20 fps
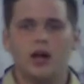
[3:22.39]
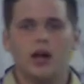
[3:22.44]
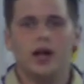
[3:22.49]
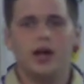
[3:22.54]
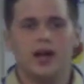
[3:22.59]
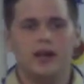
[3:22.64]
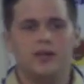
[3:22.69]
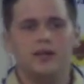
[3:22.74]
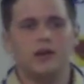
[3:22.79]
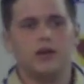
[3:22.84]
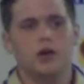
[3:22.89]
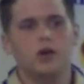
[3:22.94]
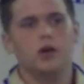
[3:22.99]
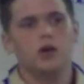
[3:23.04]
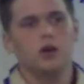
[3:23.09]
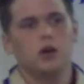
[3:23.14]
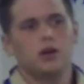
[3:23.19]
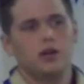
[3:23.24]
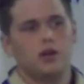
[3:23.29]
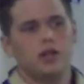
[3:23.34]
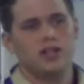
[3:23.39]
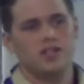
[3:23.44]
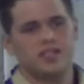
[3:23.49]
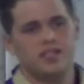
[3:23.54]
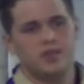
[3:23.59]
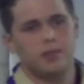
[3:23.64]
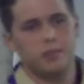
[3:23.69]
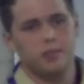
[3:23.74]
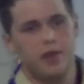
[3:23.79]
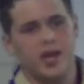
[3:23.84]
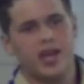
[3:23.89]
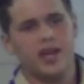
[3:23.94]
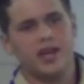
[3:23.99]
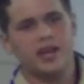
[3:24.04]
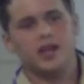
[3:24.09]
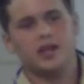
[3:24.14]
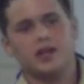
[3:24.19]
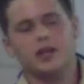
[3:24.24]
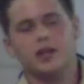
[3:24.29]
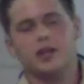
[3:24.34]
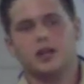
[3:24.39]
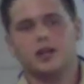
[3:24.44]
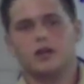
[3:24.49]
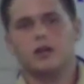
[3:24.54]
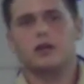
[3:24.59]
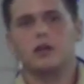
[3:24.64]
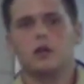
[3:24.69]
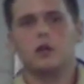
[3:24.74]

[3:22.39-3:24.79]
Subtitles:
I had to get some paint and